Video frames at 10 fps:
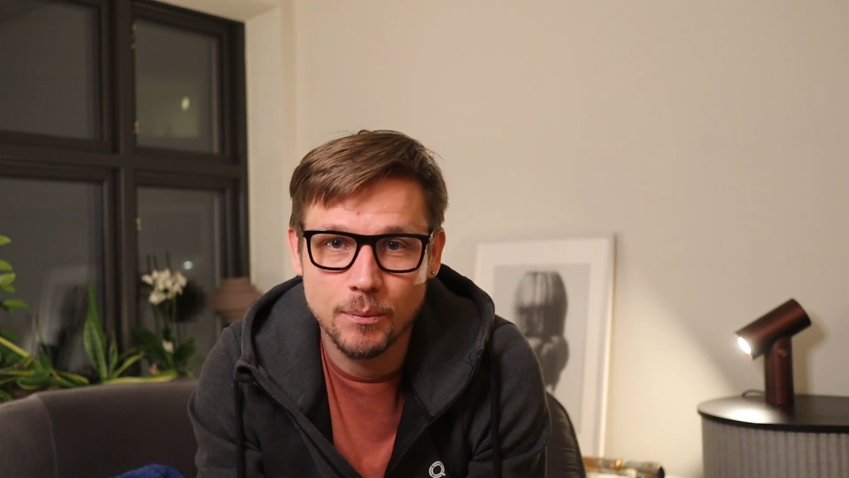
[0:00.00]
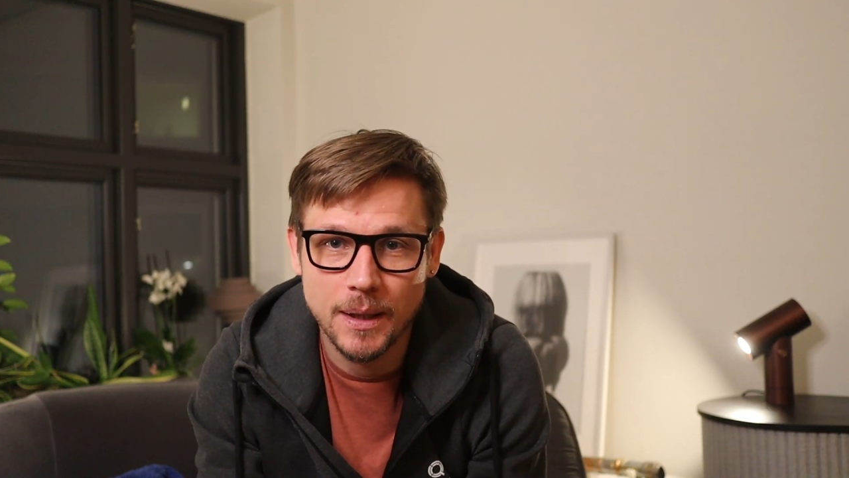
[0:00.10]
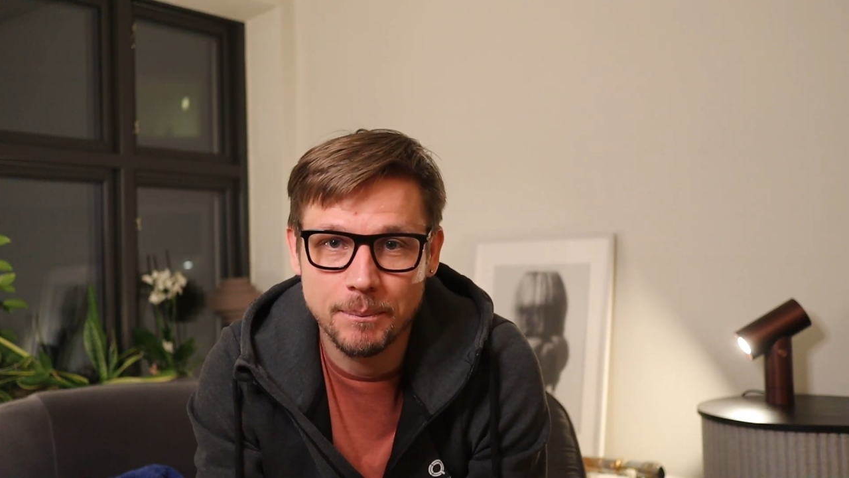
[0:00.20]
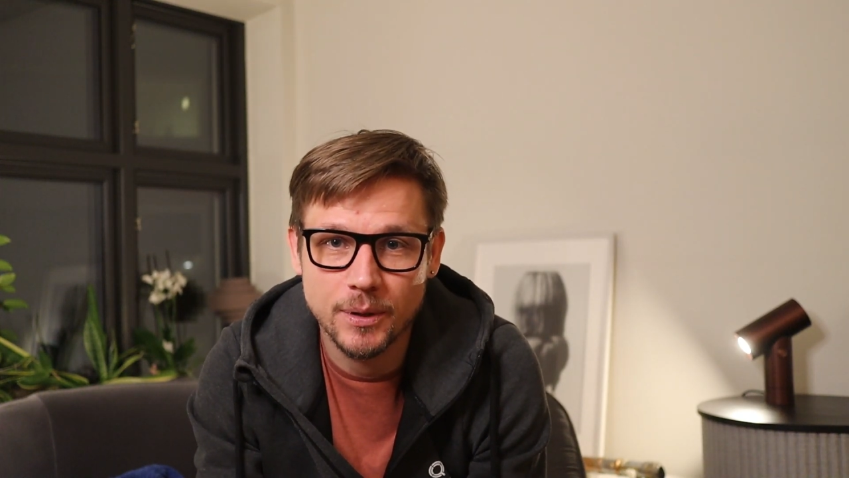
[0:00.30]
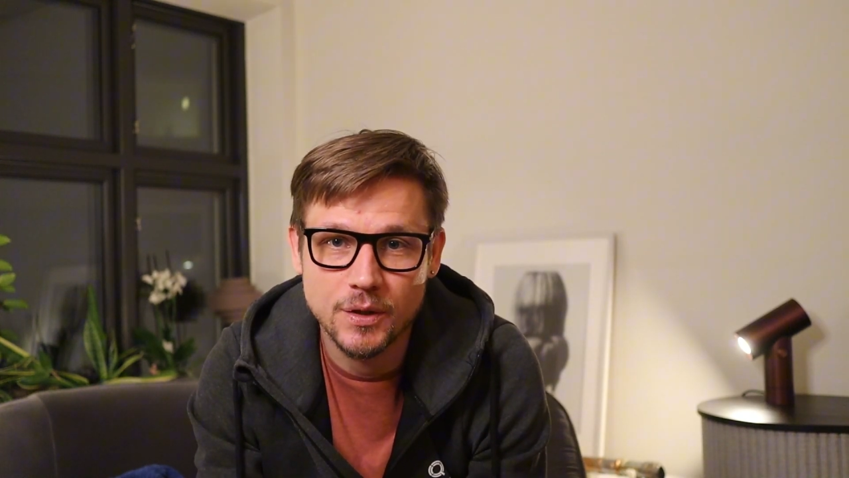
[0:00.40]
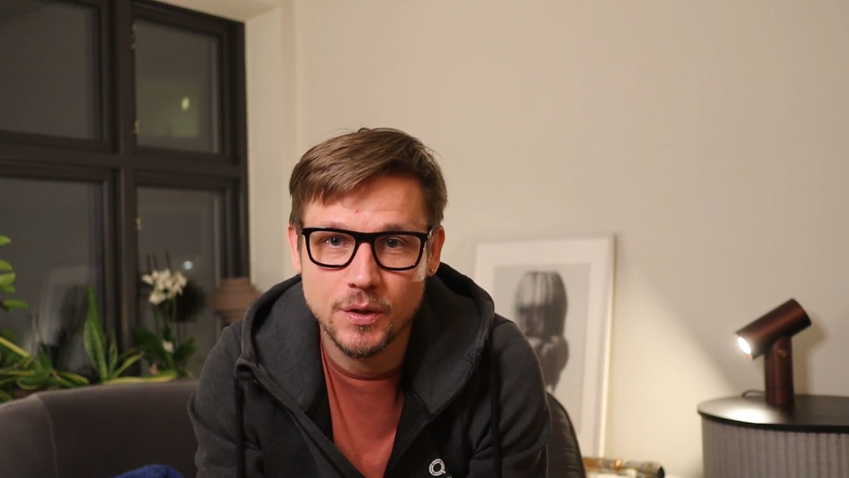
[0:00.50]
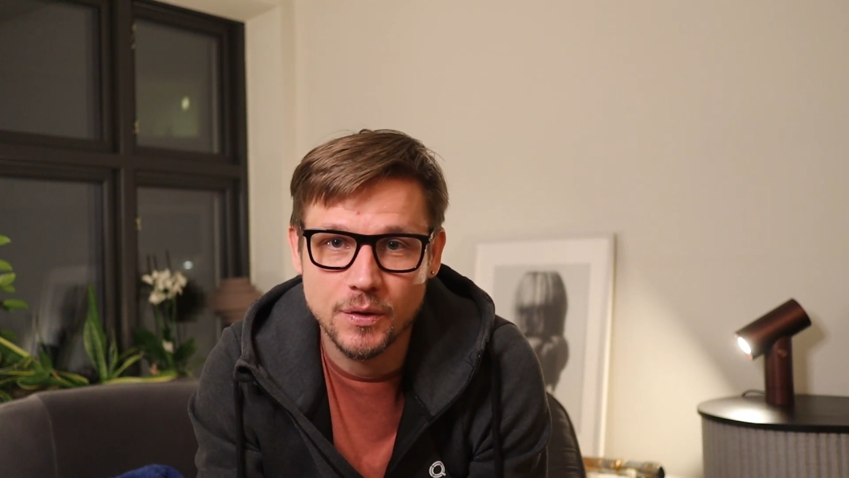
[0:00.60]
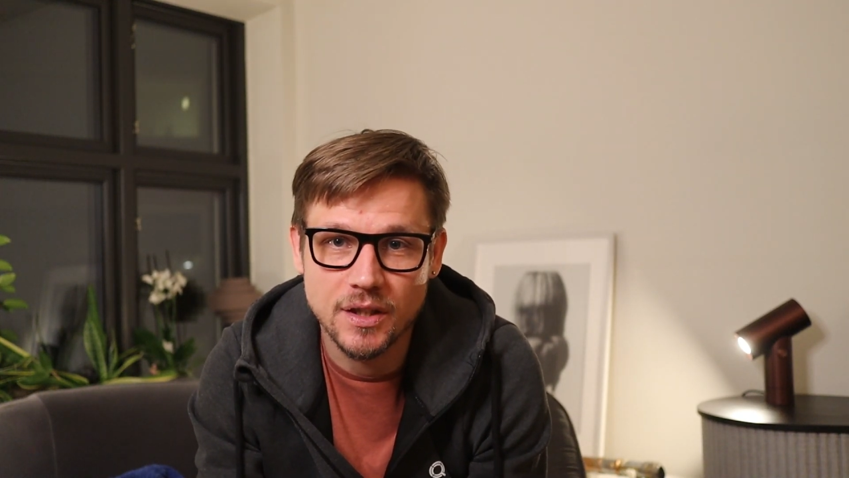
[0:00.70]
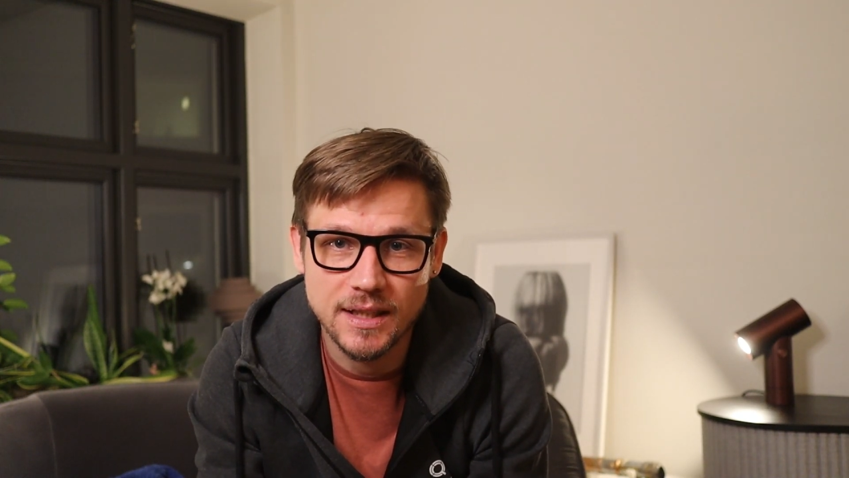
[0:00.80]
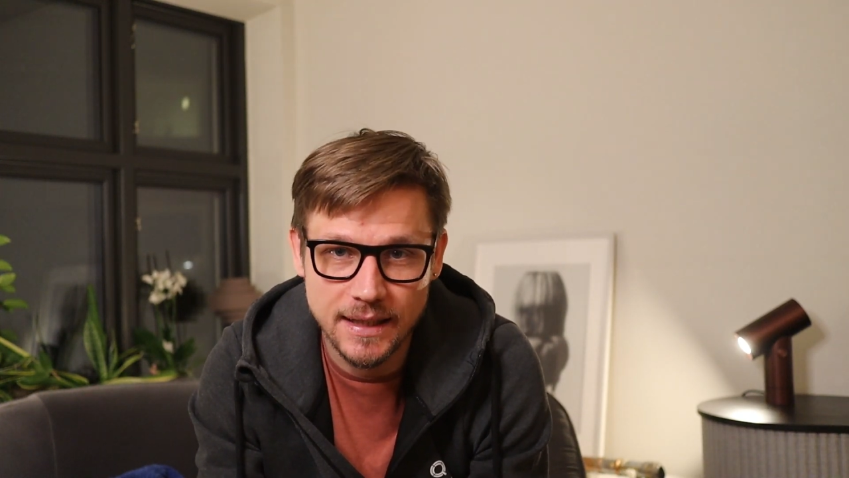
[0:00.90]
member to
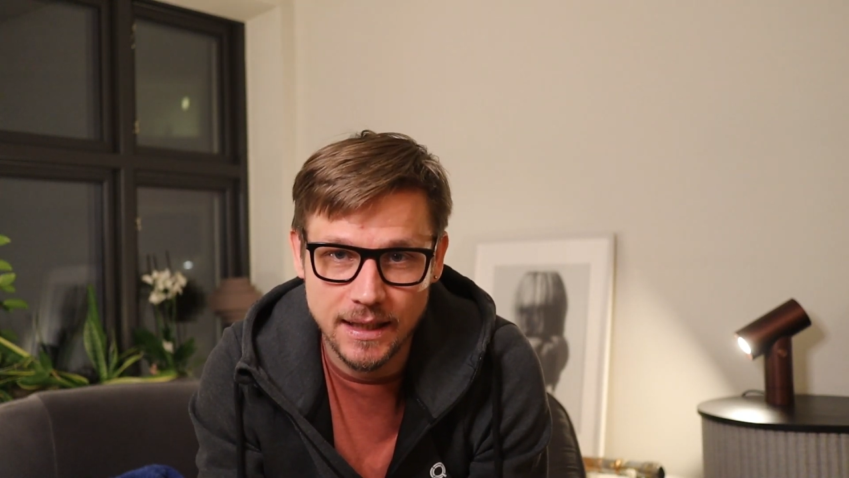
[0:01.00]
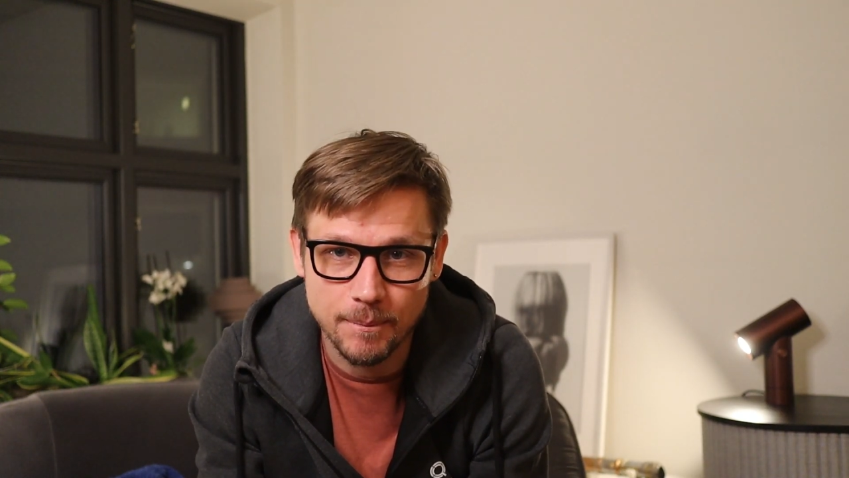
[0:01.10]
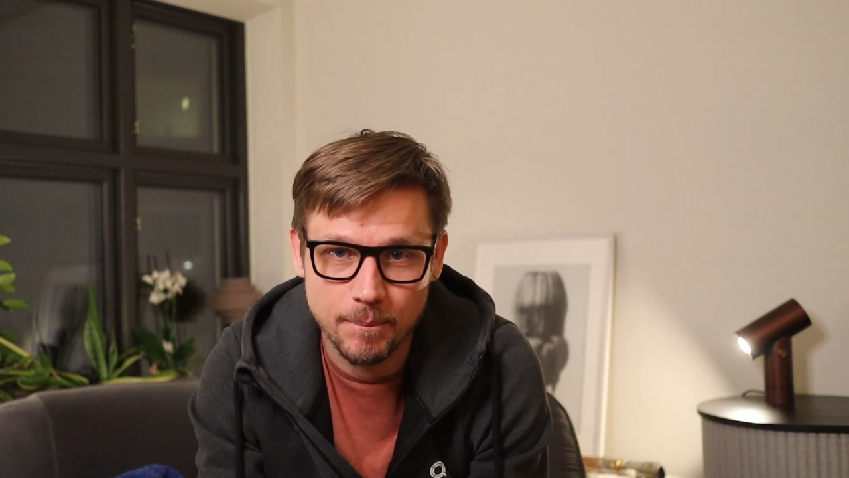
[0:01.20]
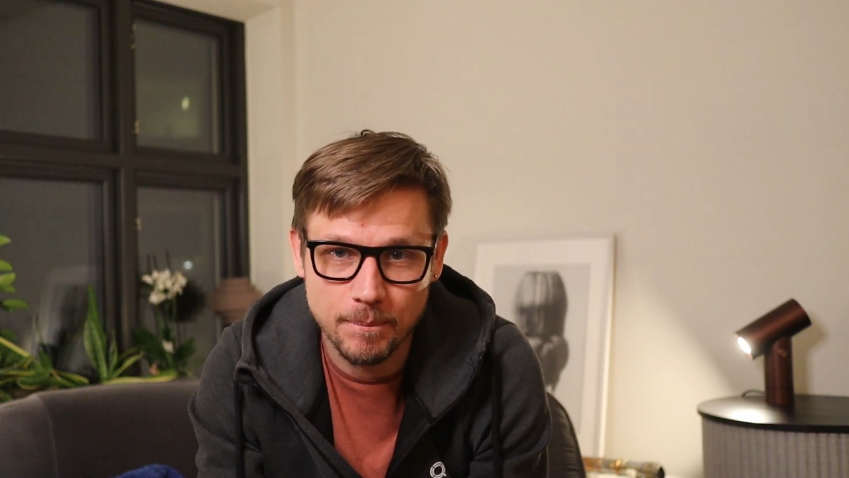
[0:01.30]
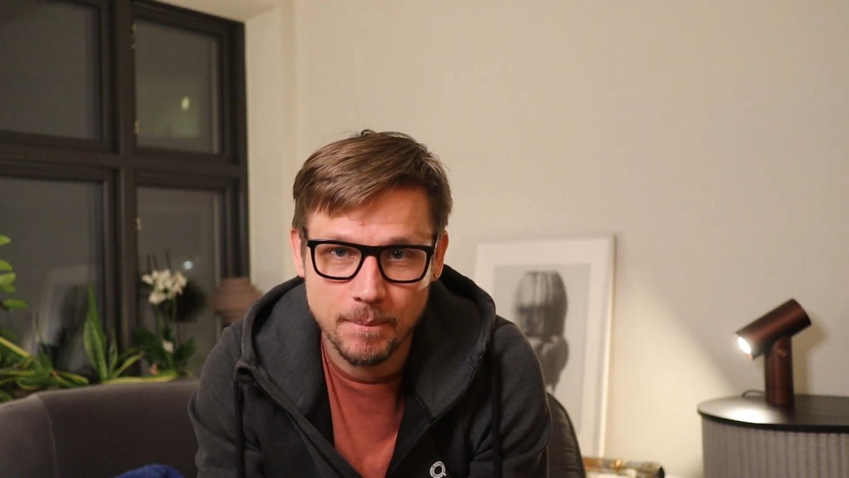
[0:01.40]
the team.